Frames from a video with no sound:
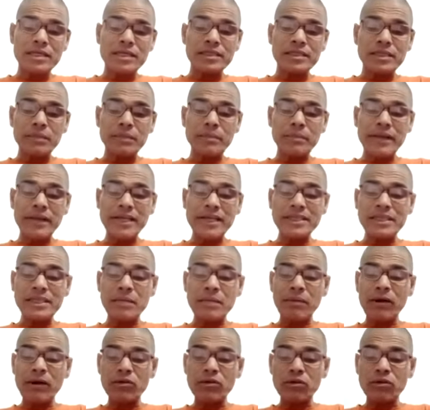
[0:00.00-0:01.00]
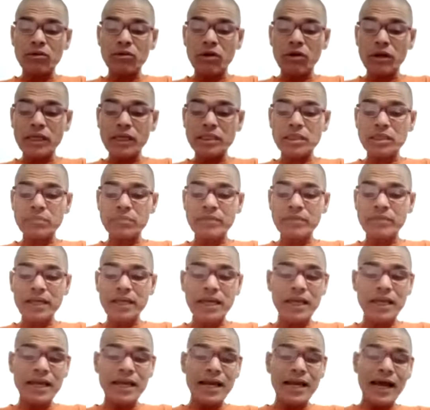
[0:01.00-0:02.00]
she brings about the knowledge of
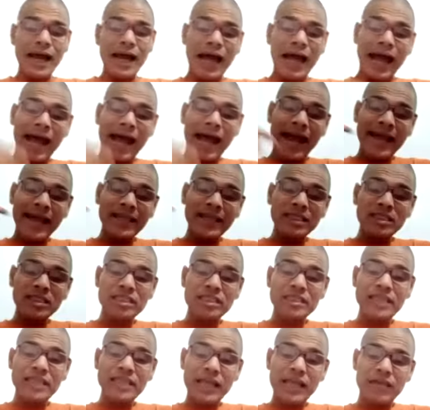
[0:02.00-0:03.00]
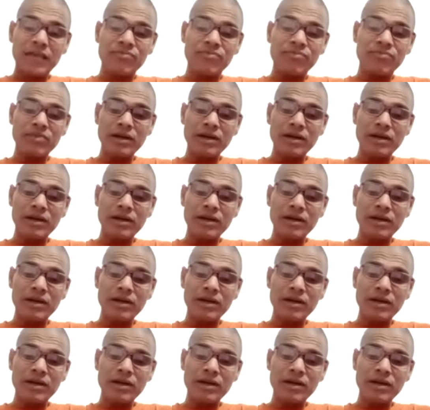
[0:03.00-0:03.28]
the highest self,